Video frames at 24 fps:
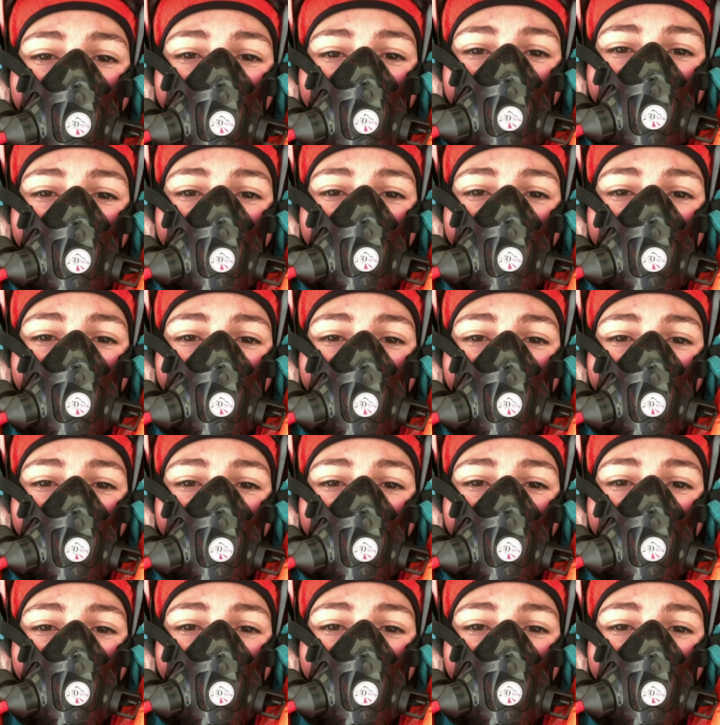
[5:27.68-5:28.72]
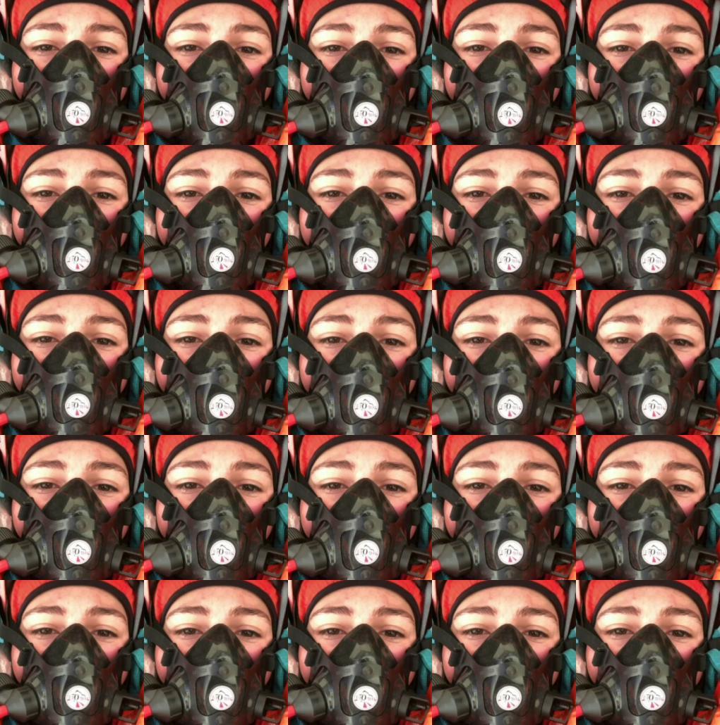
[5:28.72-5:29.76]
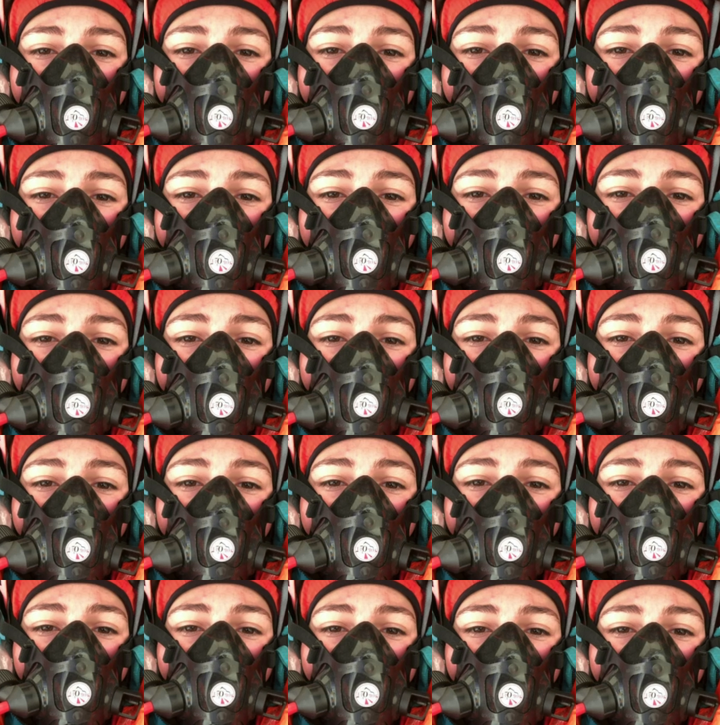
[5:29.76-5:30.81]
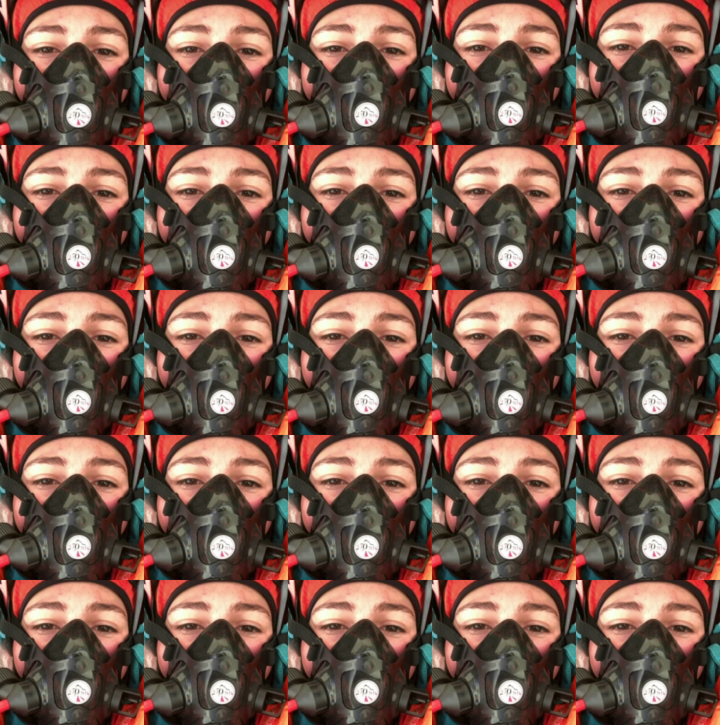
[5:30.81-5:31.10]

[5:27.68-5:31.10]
[no speech]